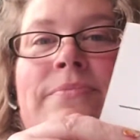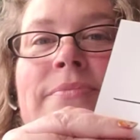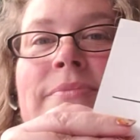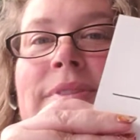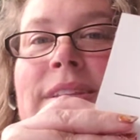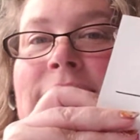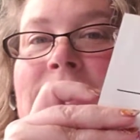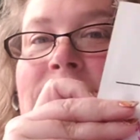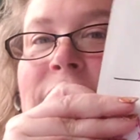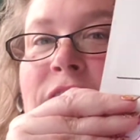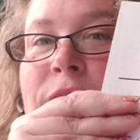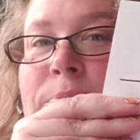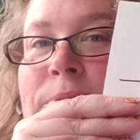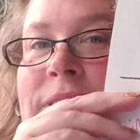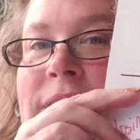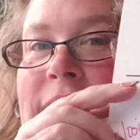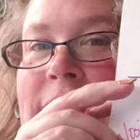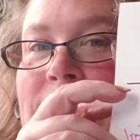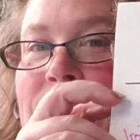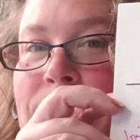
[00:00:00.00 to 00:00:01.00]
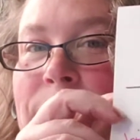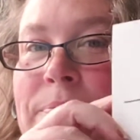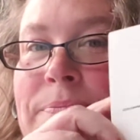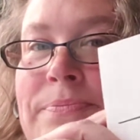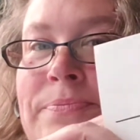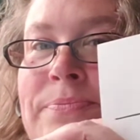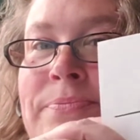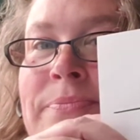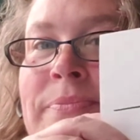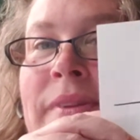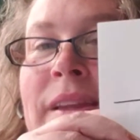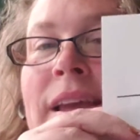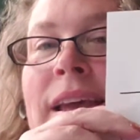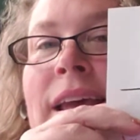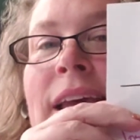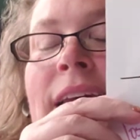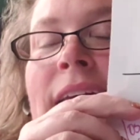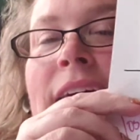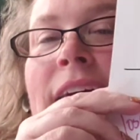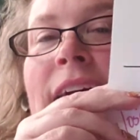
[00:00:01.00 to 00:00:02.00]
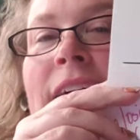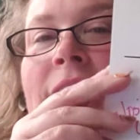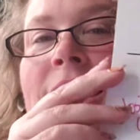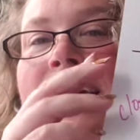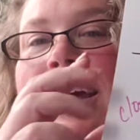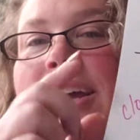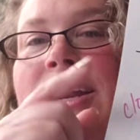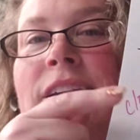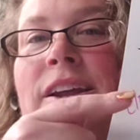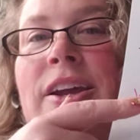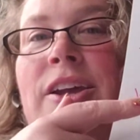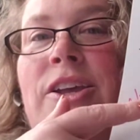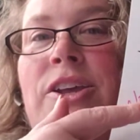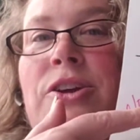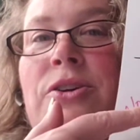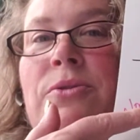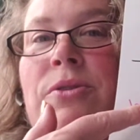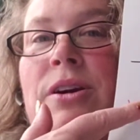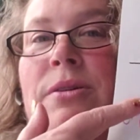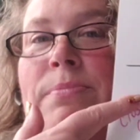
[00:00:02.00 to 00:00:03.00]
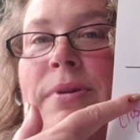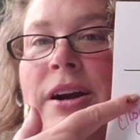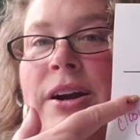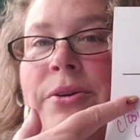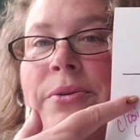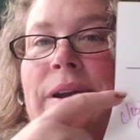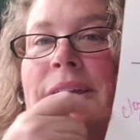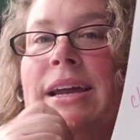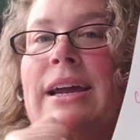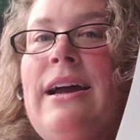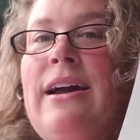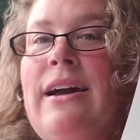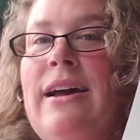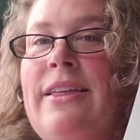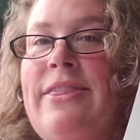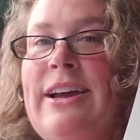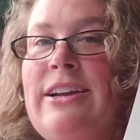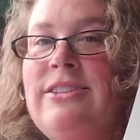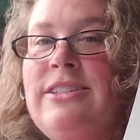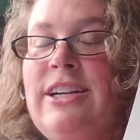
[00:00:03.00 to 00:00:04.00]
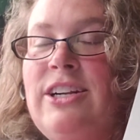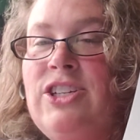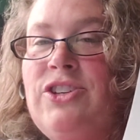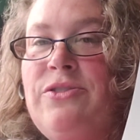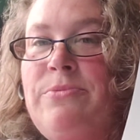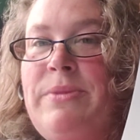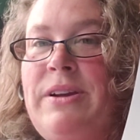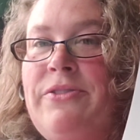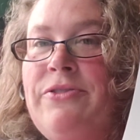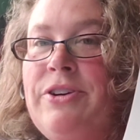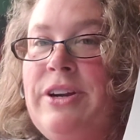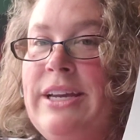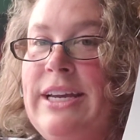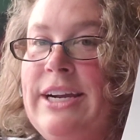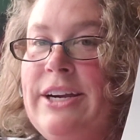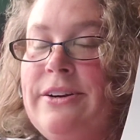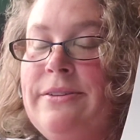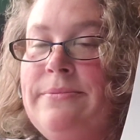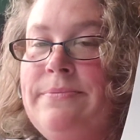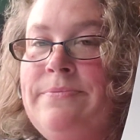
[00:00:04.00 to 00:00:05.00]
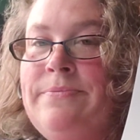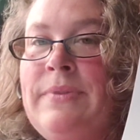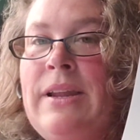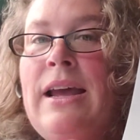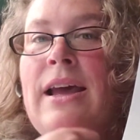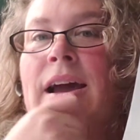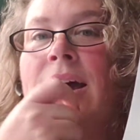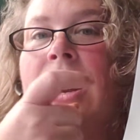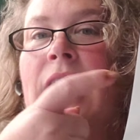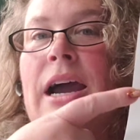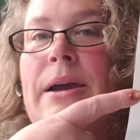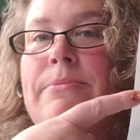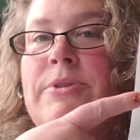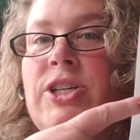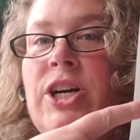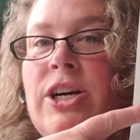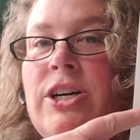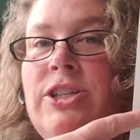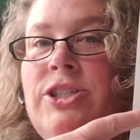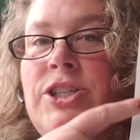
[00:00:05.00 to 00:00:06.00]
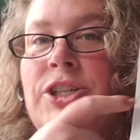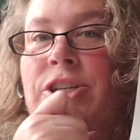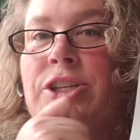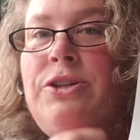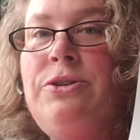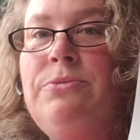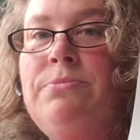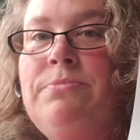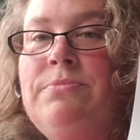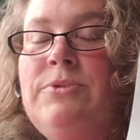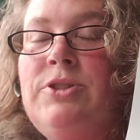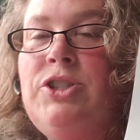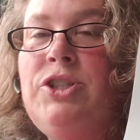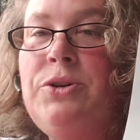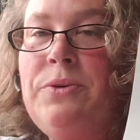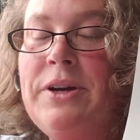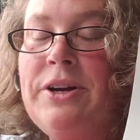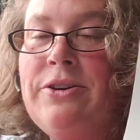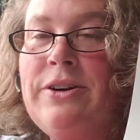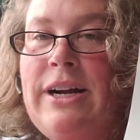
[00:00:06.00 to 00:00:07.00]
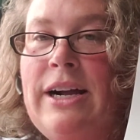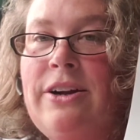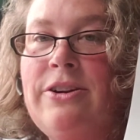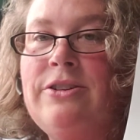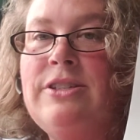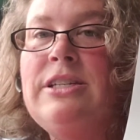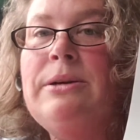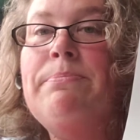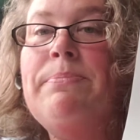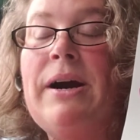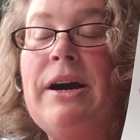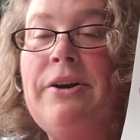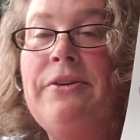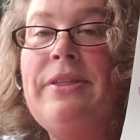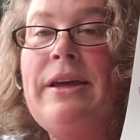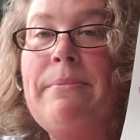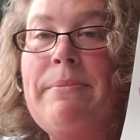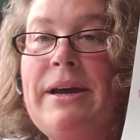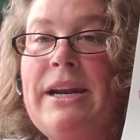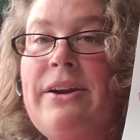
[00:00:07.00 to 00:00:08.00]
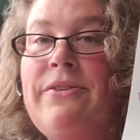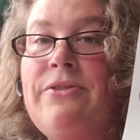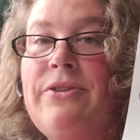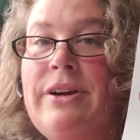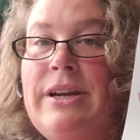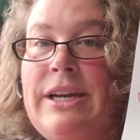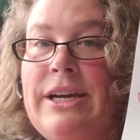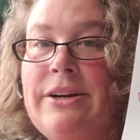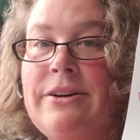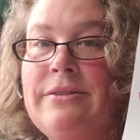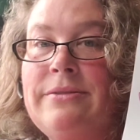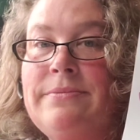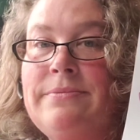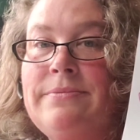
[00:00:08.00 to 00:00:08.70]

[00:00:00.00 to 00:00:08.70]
the 0% loan, and you are borrowing $1,000 from me for a year. I'm charging you $200 to borrow that money for a year.